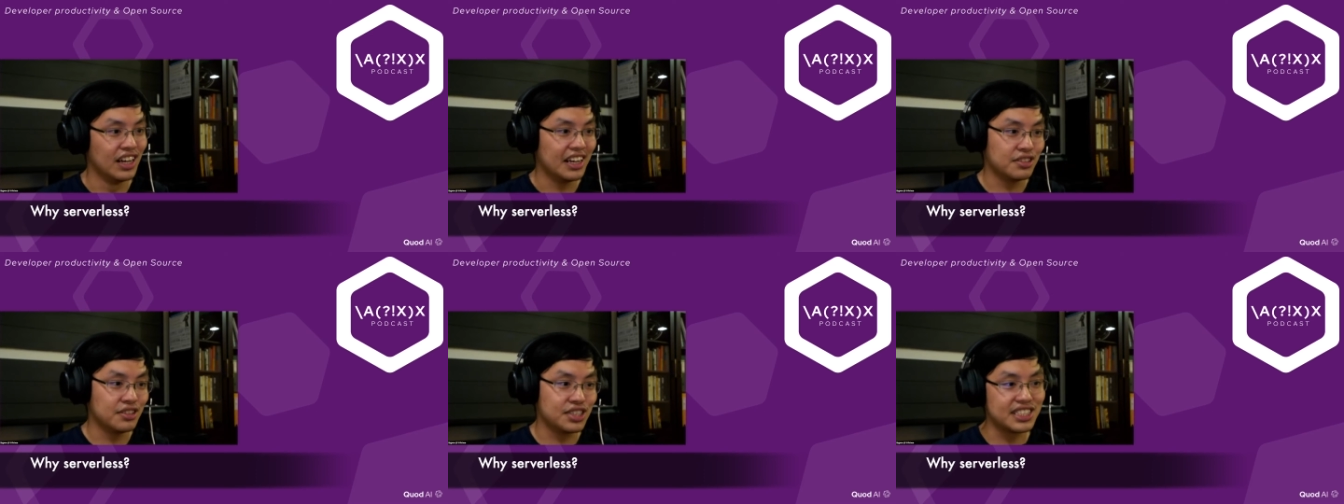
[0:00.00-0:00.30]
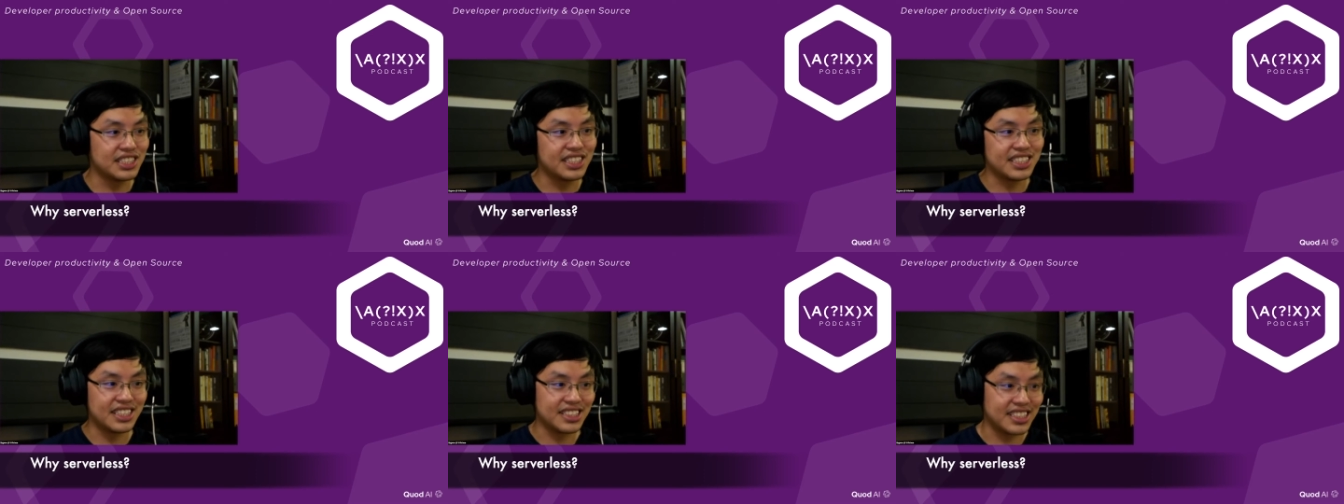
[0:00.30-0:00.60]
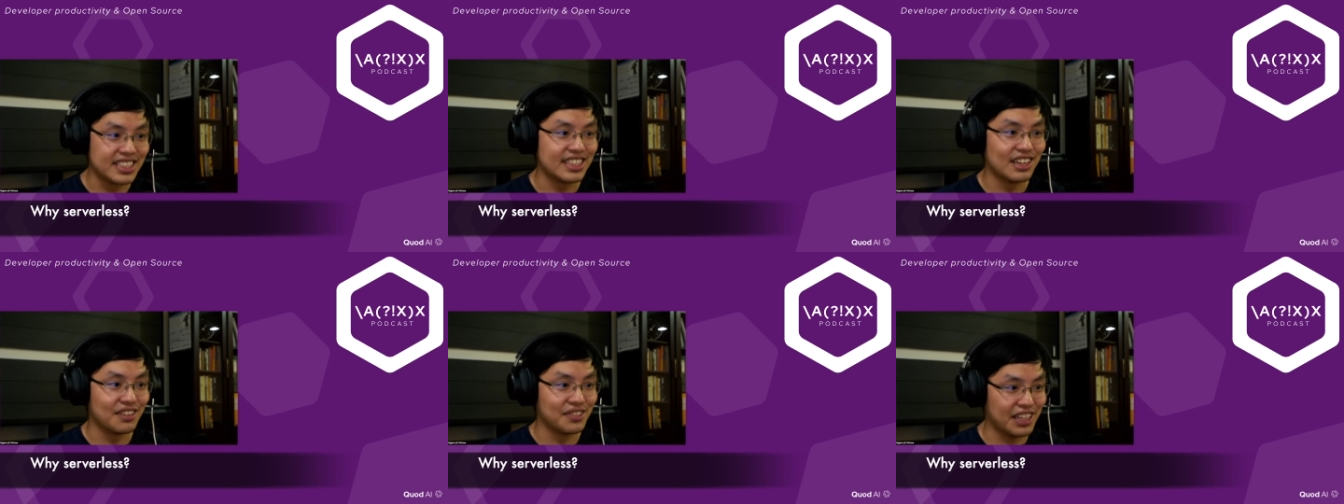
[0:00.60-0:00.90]
just
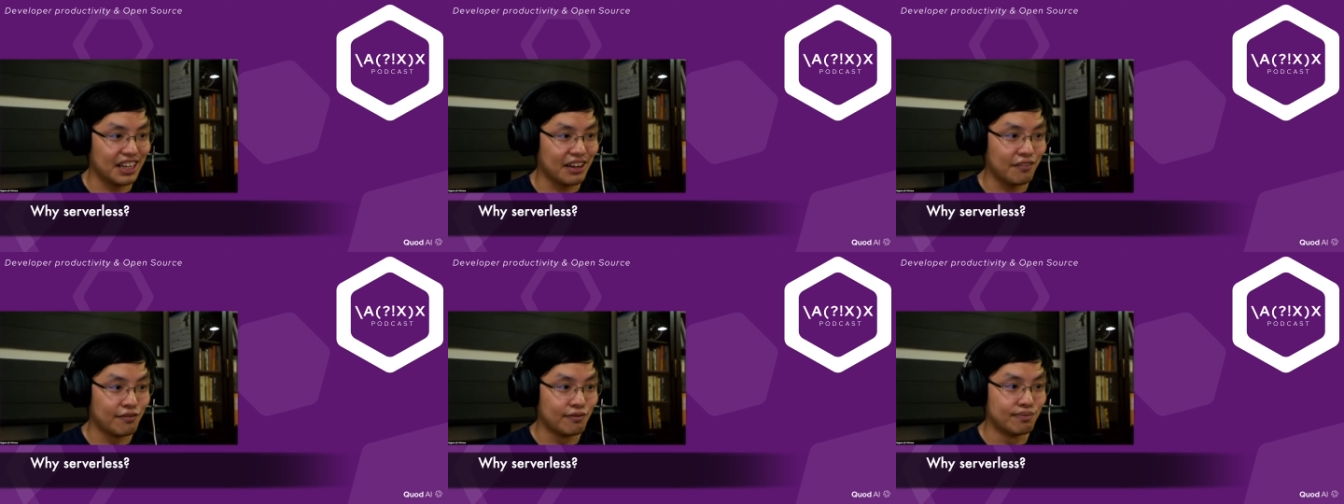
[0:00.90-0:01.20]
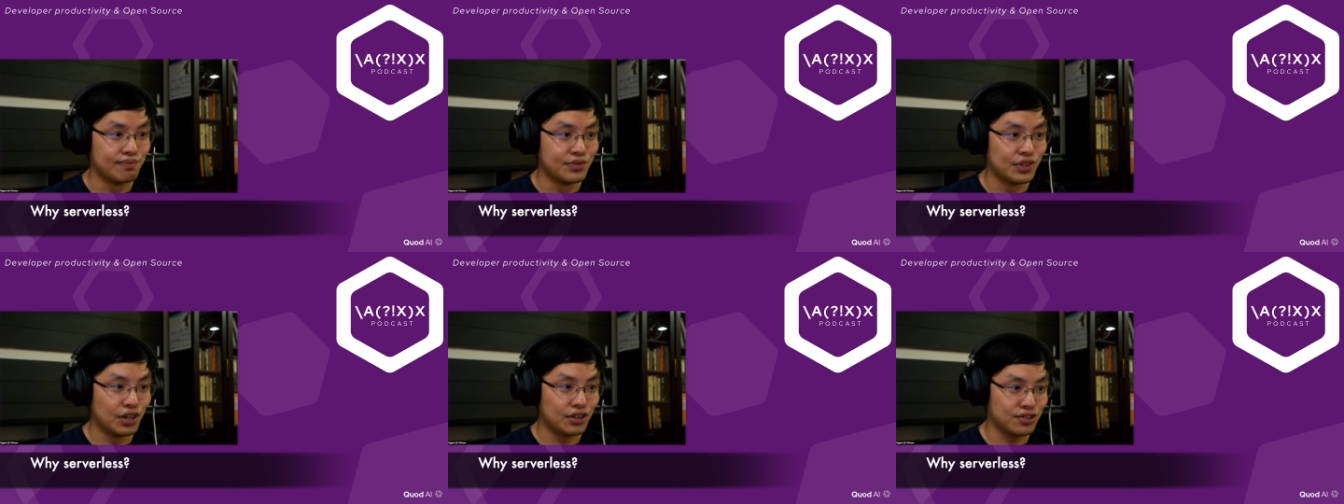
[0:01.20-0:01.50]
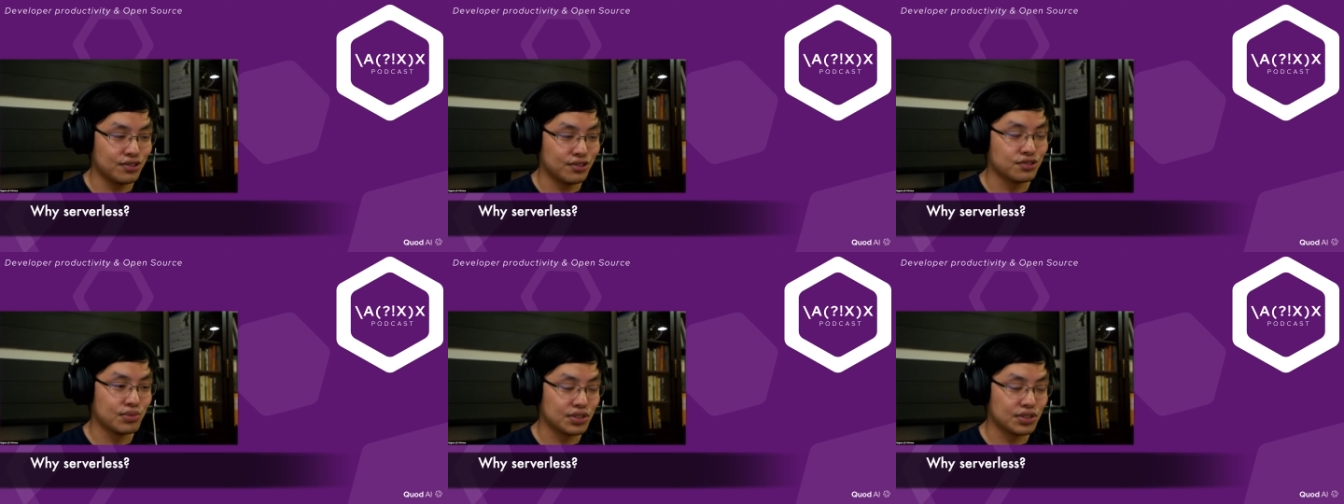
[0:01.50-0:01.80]
sitting down there, not
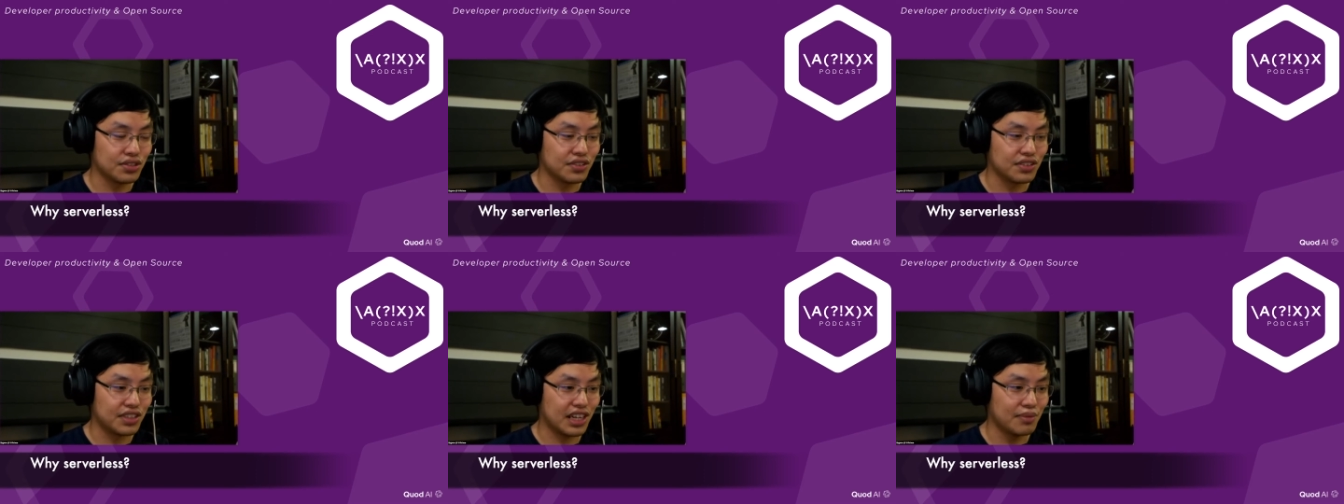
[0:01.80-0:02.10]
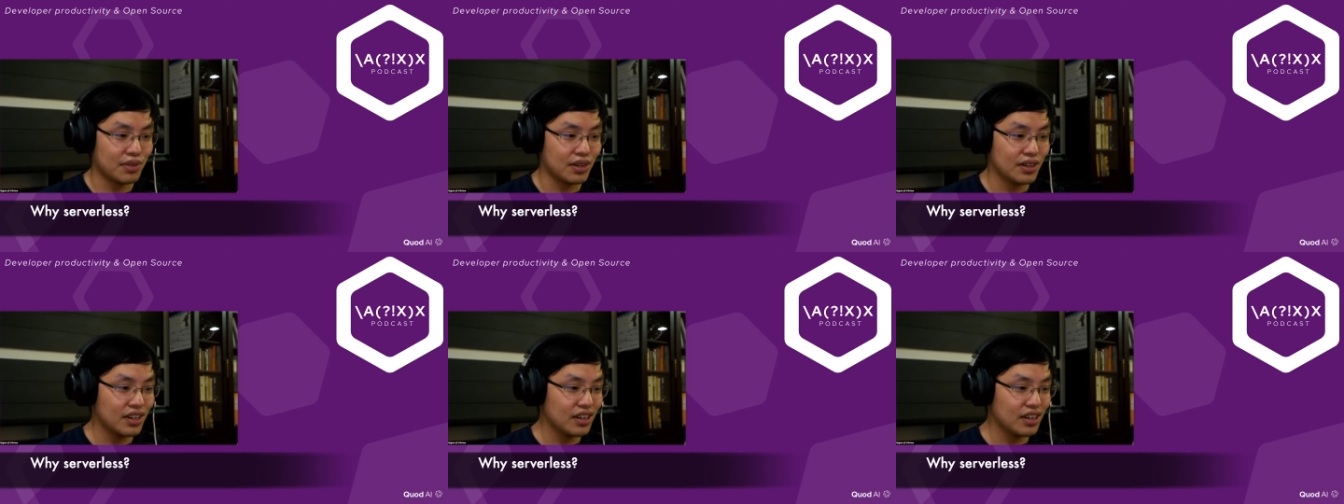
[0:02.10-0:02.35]
used most of the time.